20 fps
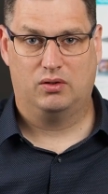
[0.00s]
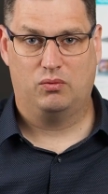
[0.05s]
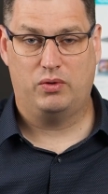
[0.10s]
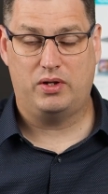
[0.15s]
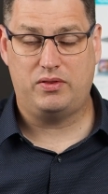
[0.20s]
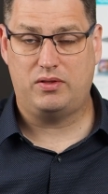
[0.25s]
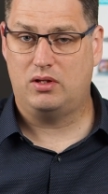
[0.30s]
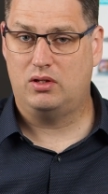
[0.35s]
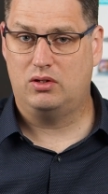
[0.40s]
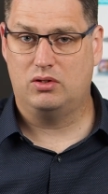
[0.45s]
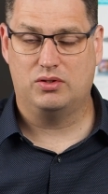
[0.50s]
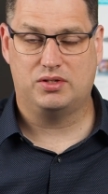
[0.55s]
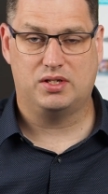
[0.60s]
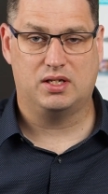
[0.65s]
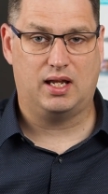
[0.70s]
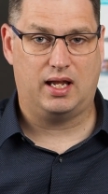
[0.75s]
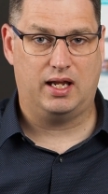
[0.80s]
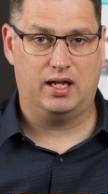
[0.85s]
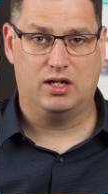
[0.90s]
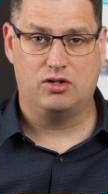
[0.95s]
Whether you're
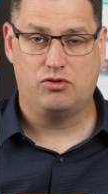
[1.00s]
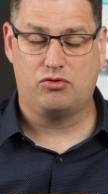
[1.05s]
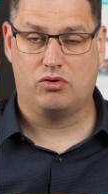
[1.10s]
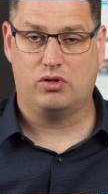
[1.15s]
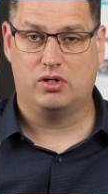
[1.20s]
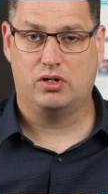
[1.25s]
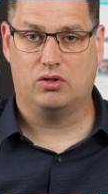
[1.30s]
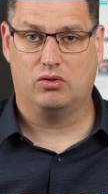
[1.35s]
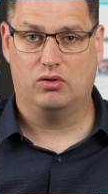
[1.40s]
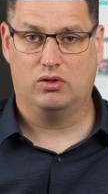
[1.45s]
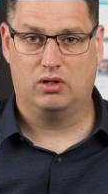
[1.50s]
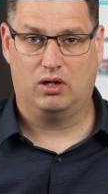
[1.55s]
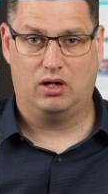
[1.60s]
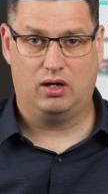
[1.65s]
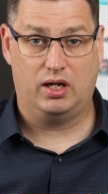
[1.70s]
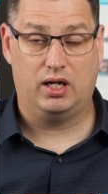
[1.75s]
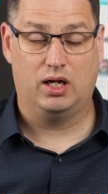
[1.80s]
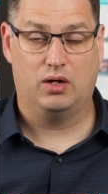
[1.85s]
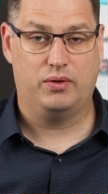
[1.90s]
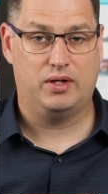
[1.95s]
using Android or
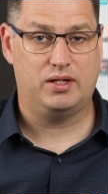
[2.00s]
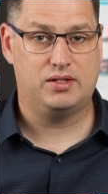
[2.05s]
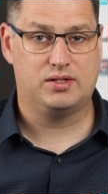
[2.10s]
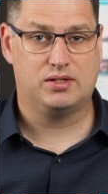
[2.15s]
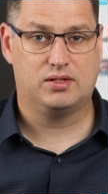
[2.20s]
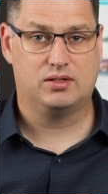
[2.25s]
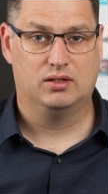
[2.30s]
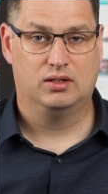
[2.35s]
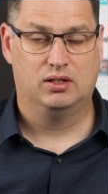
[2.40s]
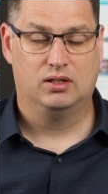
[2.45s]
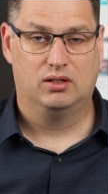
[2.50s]
iOS,